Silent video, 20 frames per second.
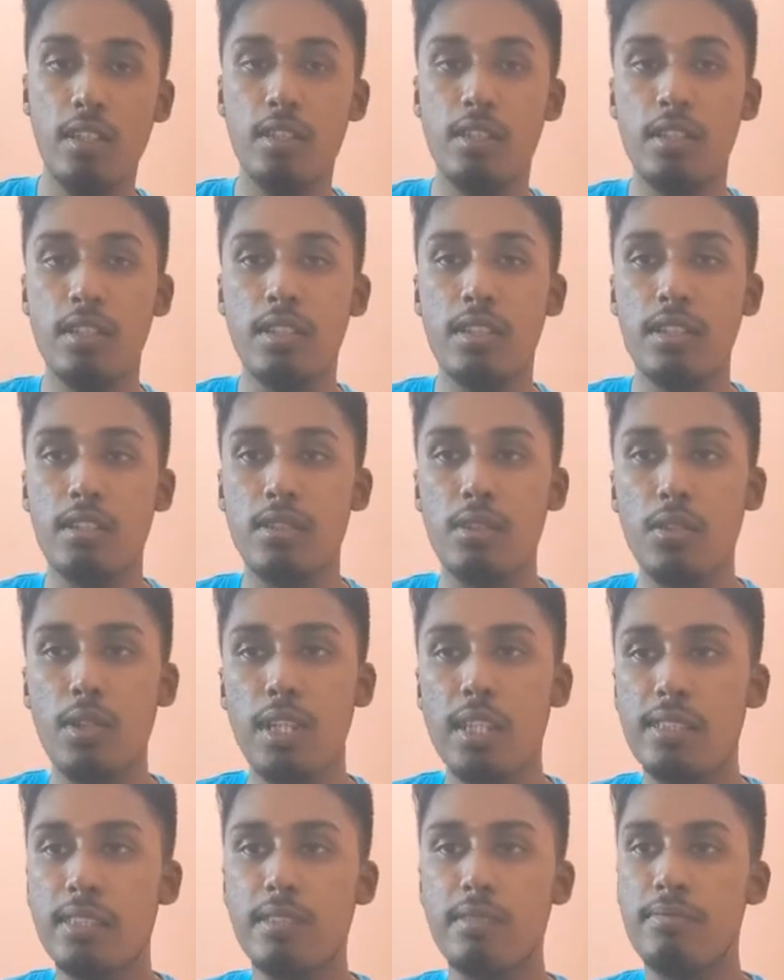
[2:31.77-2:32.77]
So
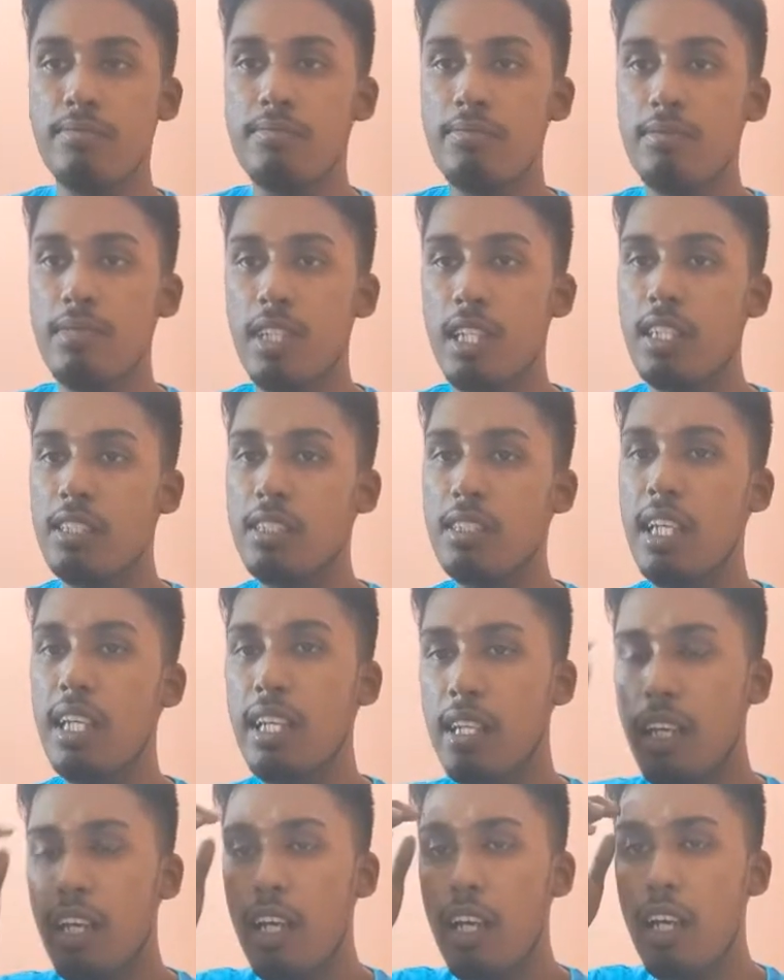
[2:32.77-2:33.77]
it's
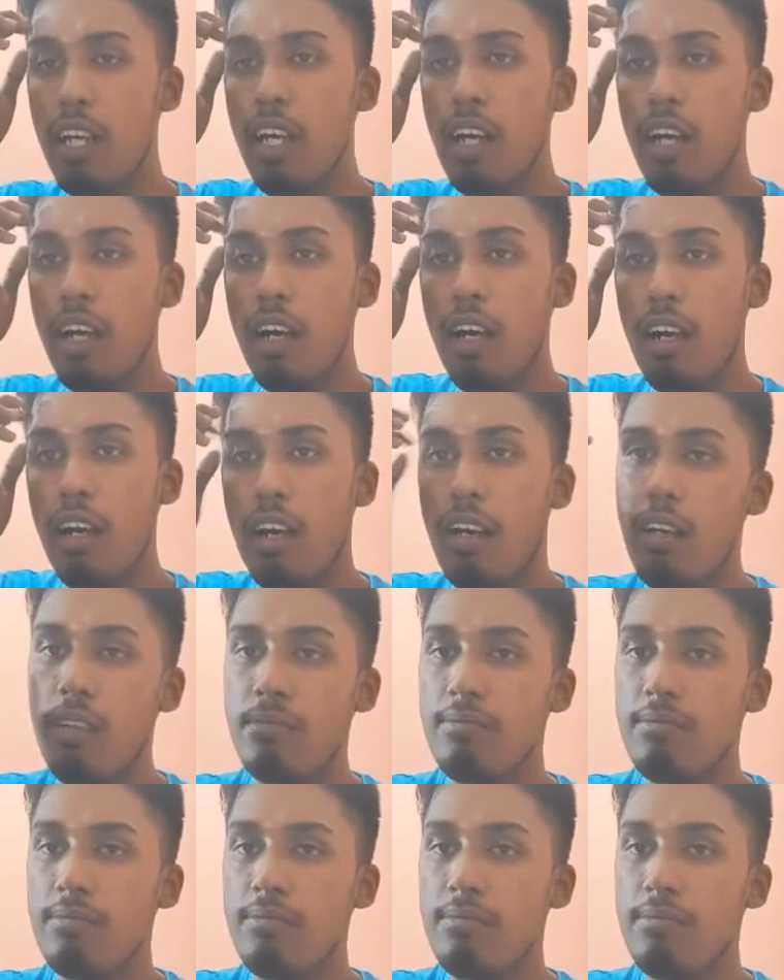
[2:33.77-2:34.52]
like uh,